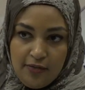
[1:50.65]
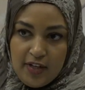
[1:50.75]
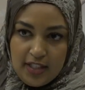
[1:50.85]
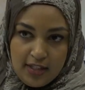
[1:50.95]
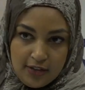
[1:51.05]

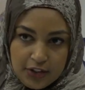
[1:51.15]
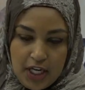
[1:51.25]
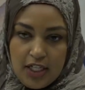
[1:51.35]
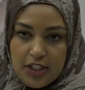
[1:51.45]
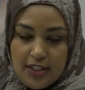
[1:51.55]
physical
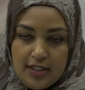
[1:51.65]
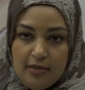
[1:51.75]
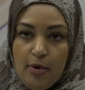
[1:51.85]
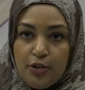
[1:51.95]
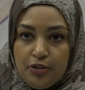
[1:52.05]
changes,
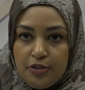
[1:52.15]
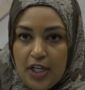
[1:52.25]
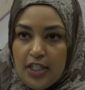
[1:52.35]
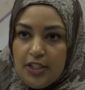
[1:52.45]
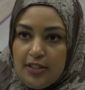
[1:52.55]
emotional
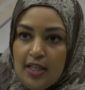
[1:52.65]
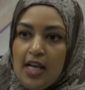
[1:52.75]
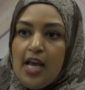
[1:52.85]
changes,